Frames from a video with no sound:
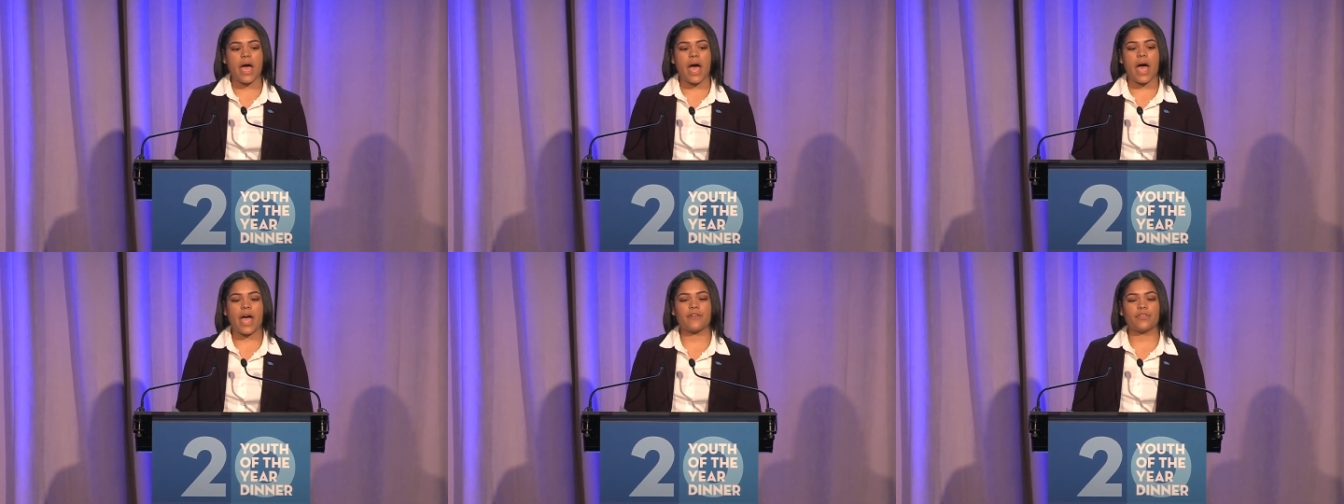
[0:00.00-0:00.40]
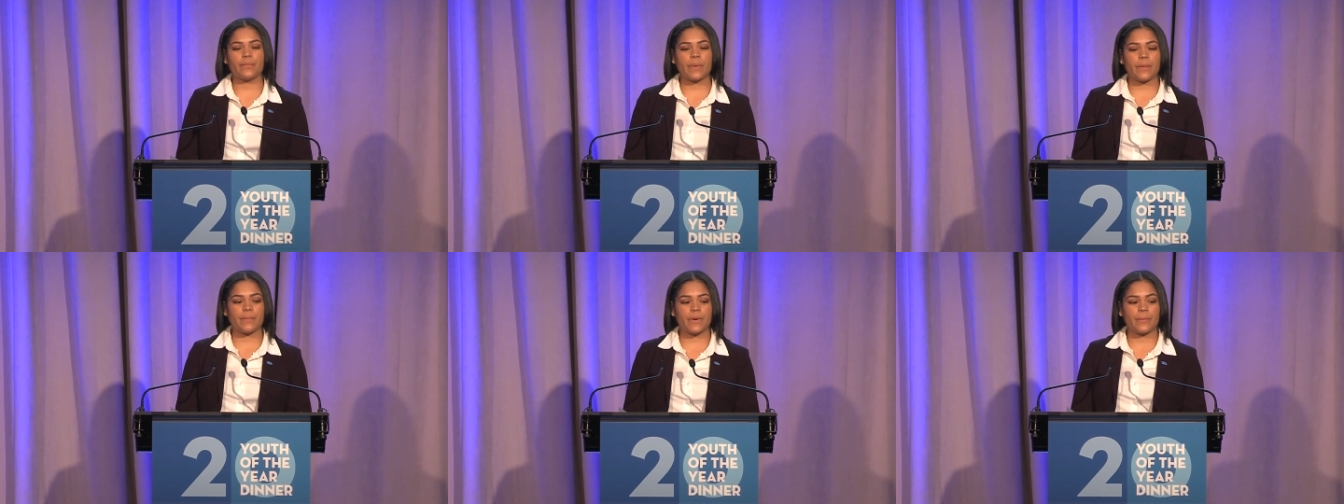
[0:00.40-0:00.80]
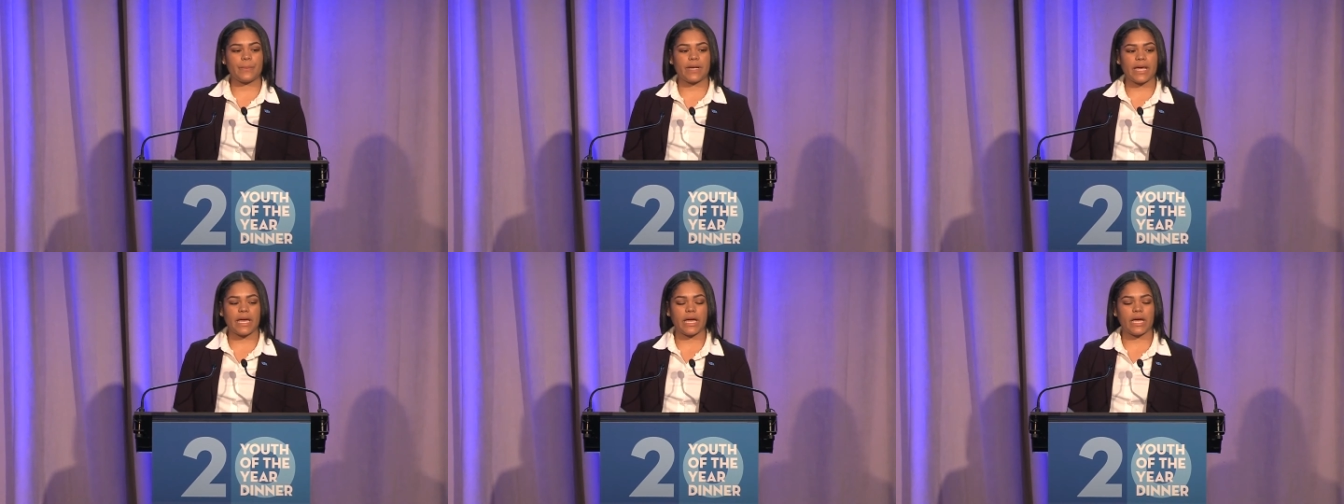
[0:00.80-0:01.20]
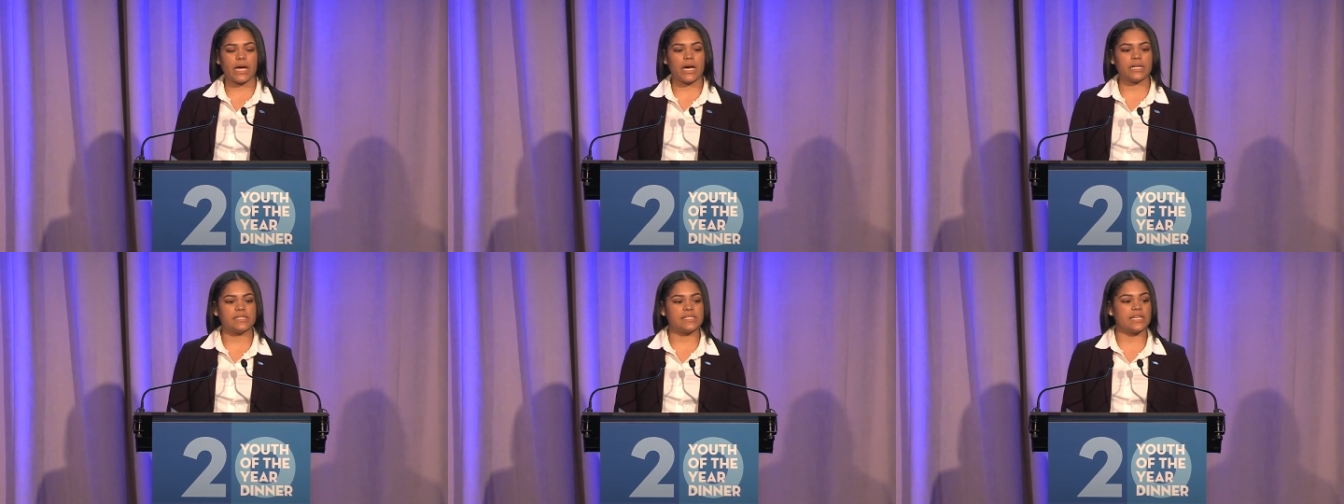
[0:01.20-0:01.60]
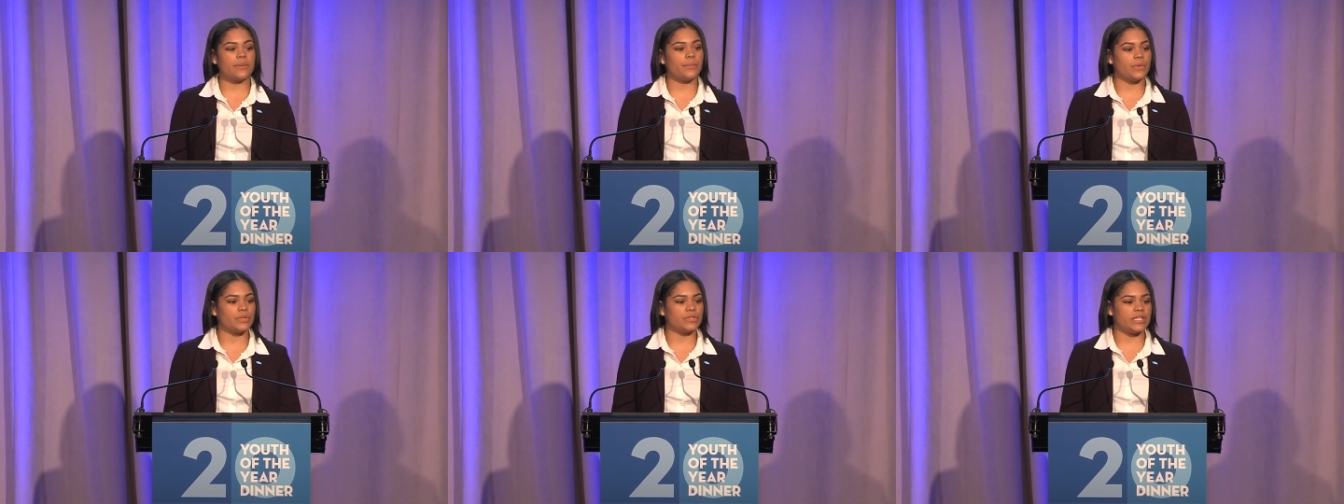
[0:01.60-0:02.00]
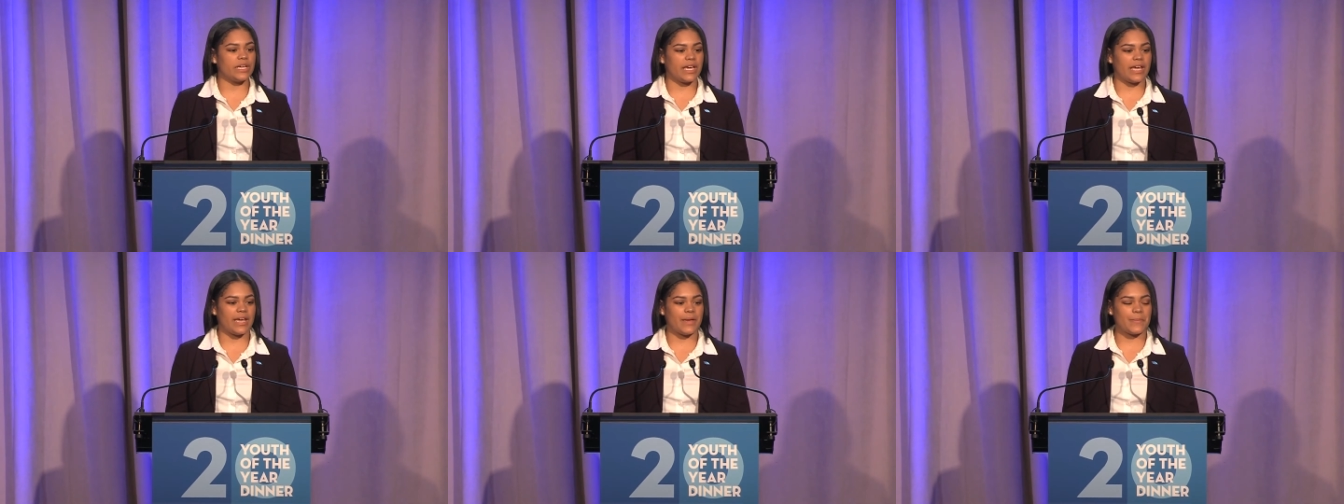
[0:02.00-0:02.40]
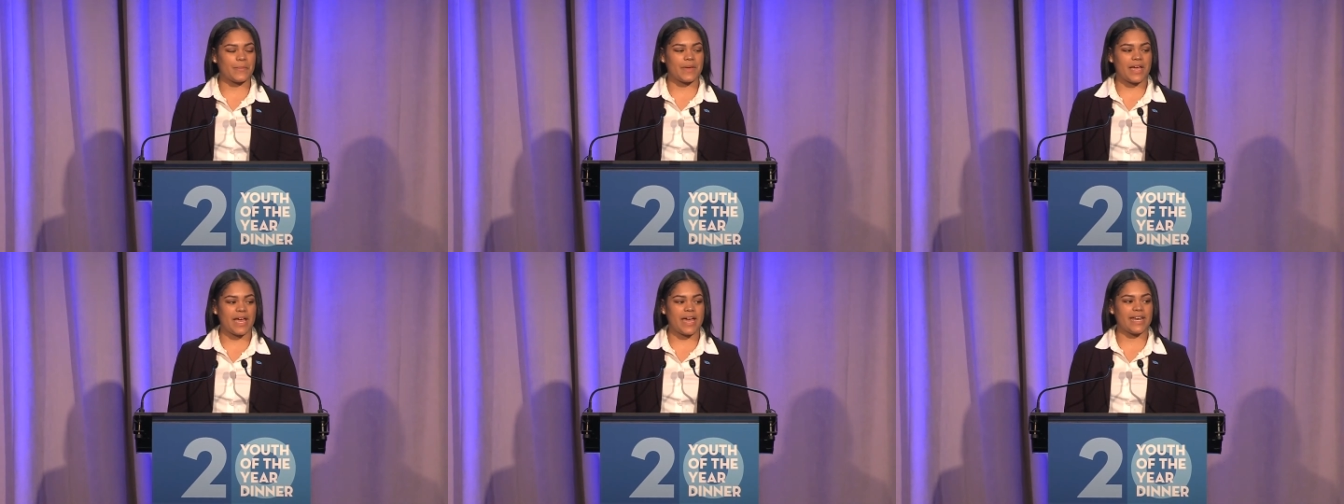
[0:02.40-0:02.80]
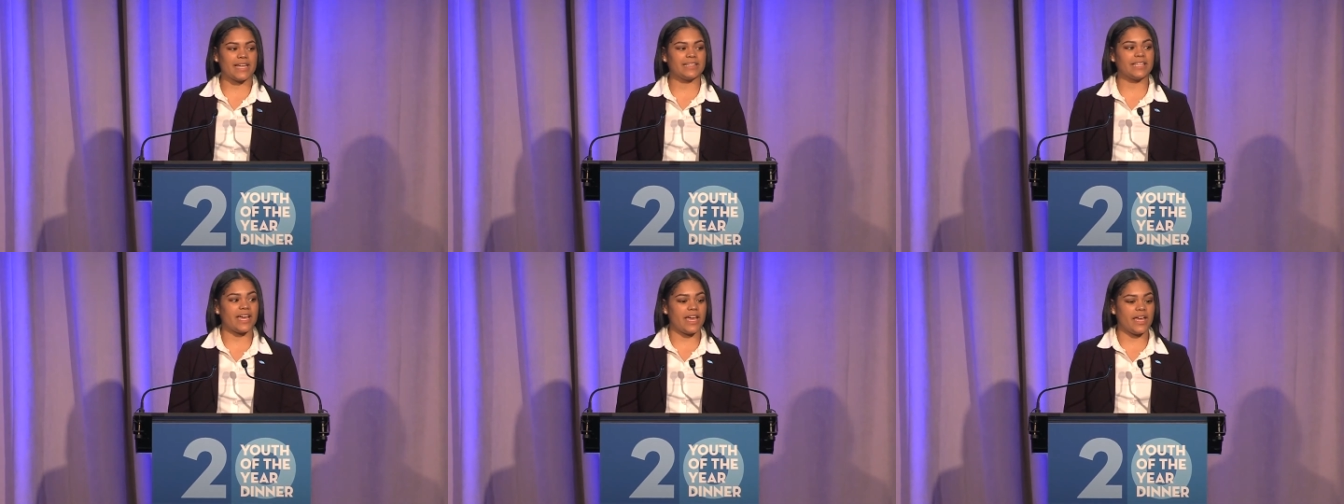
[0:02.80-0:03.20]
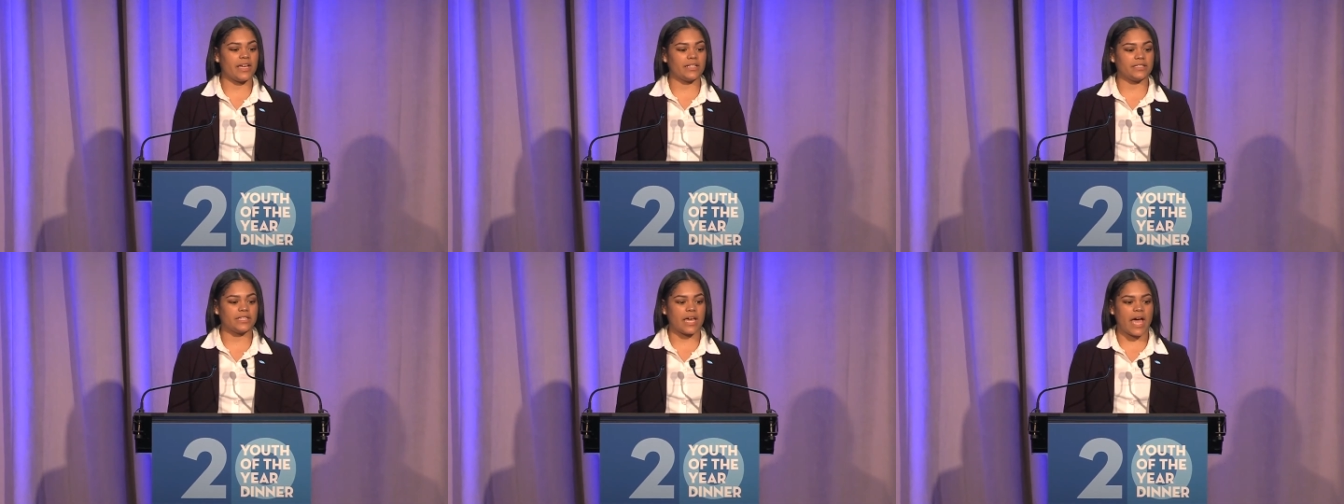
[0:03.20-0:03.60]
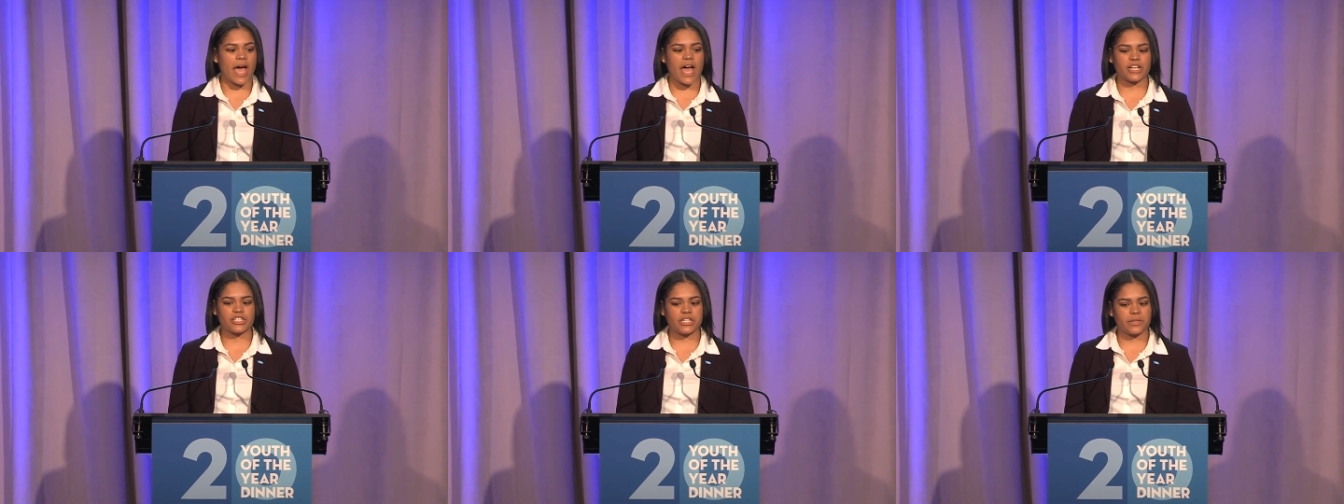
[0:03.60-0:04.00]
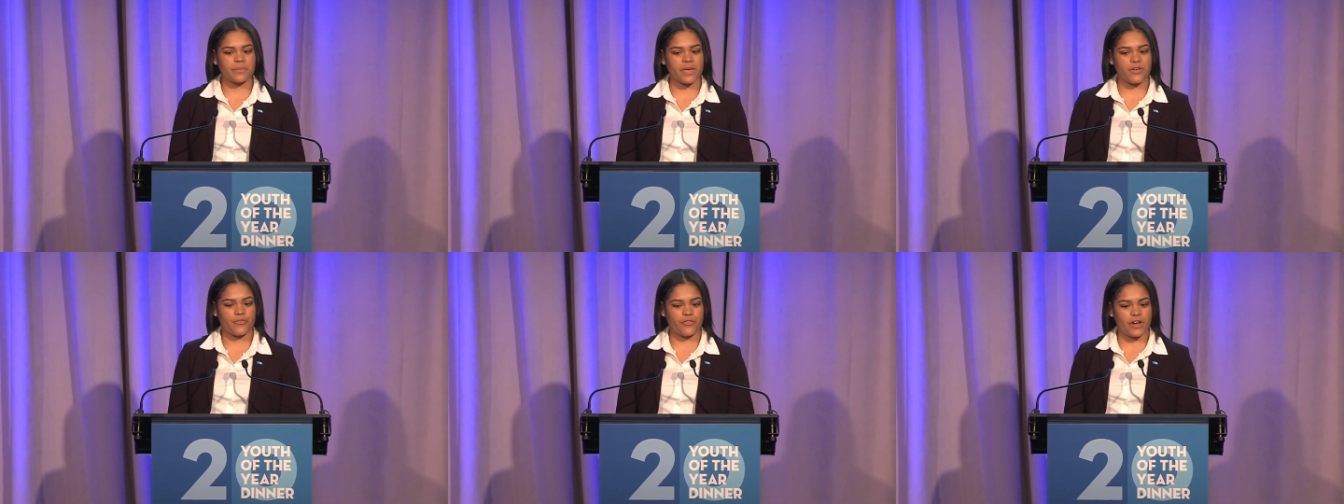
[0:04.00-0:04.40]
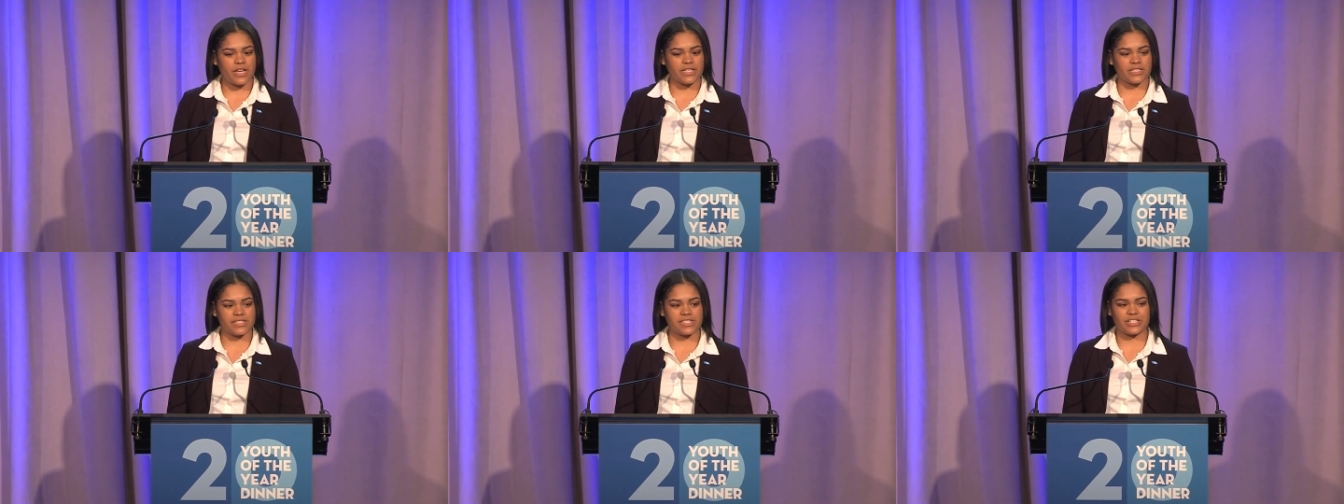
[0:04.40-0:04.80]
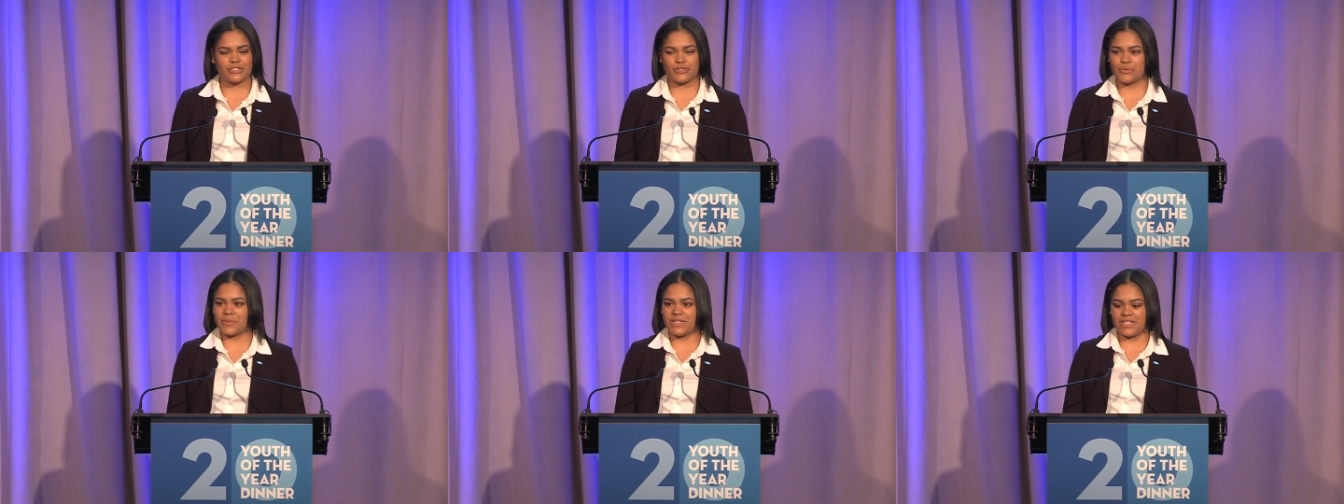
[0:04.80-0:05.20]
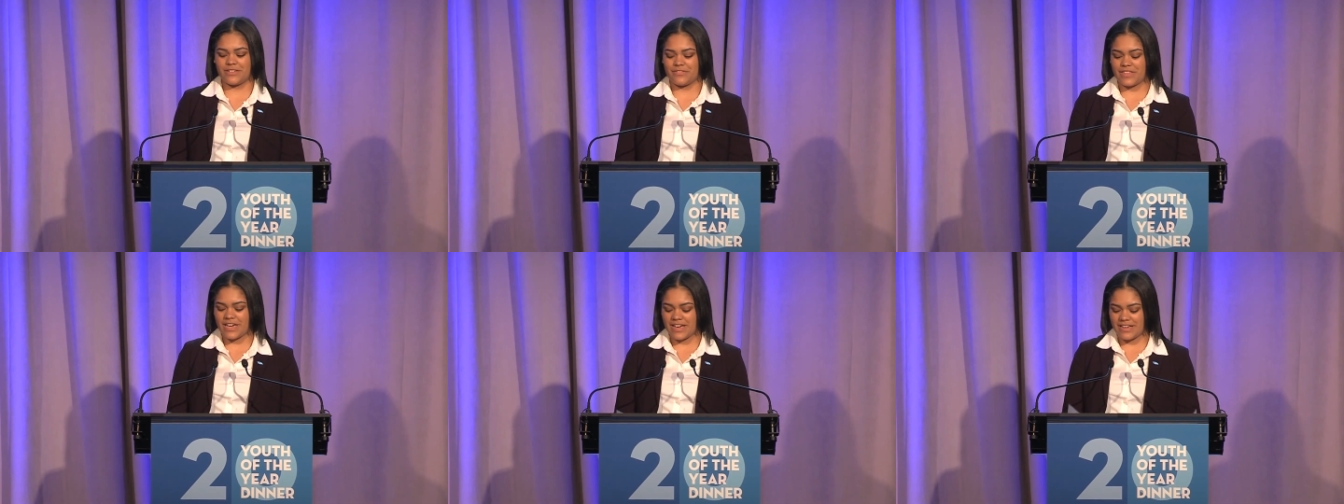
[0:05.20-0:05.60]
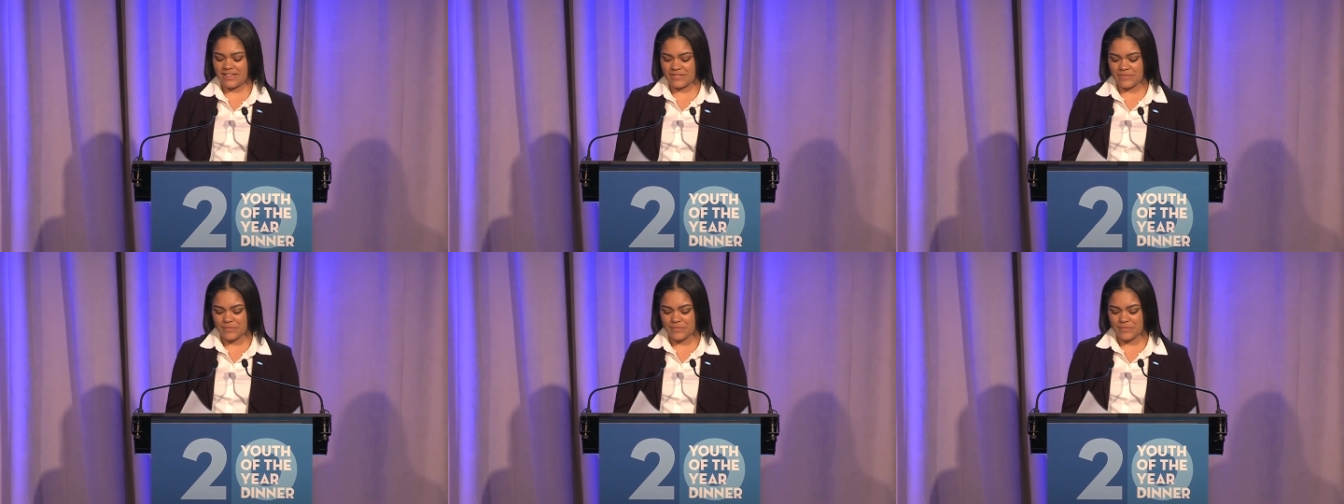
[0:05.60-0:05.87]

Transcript: I remember playing a team building game, and at the end, I actually made friends. Could you believe that?